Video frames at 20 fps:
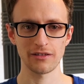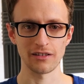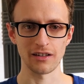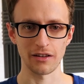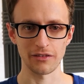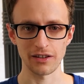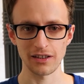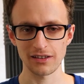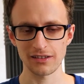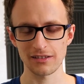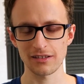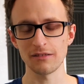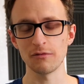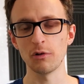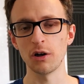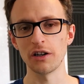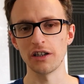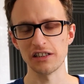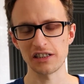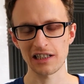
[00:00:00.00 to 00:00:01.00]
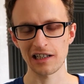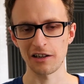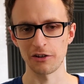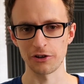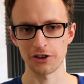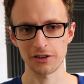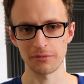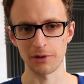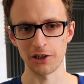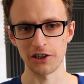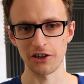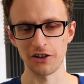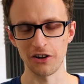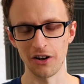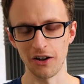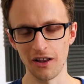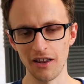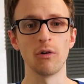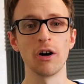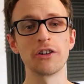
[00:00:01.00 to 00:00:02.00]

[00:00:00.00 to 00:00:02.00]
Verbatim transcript: Now, this one is close to my heart.